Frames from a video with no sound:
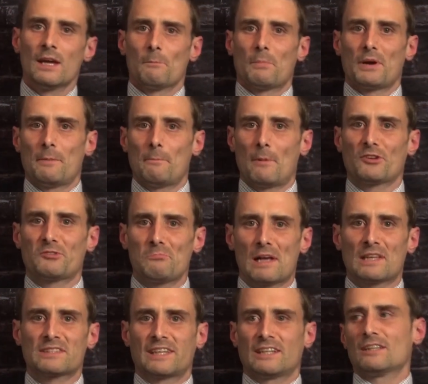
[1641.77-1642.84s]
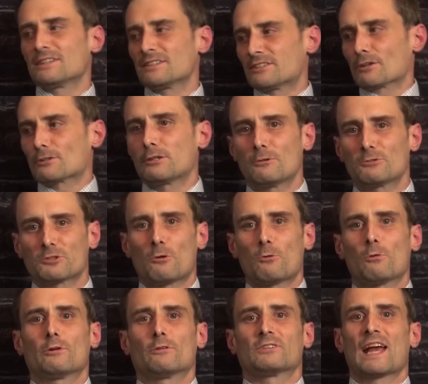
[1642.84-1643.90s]
But in most mass killings, they're close
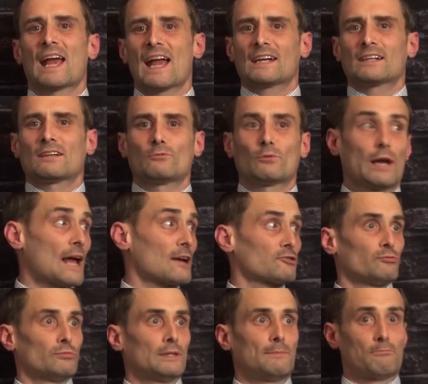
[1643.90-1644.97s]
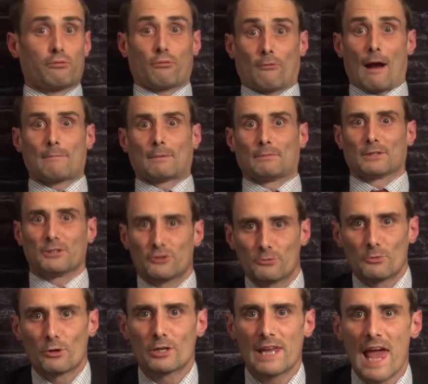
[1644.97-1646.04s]
quarters. A handgun would actually probably do
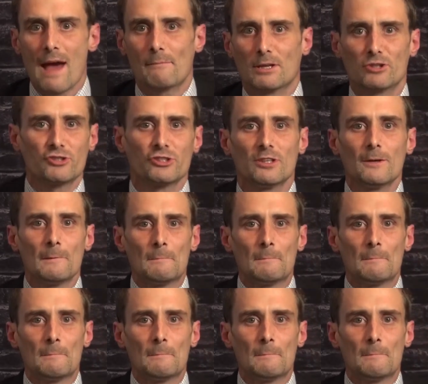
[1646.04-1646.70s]
more damage.